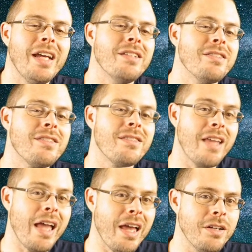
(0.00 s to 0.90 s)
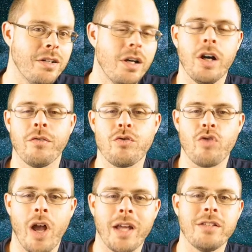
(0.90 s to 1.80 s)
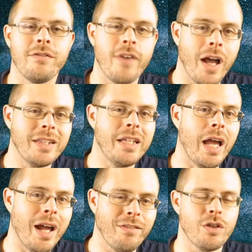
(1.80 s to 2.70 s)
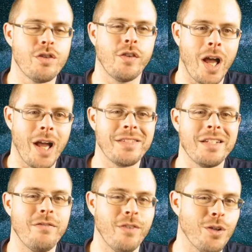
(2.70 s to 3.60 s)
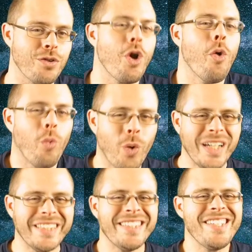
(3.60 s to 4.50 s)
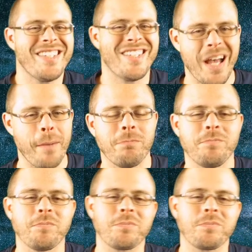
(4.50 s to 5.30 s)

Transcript: instead of trying to find the average velocity first. One step.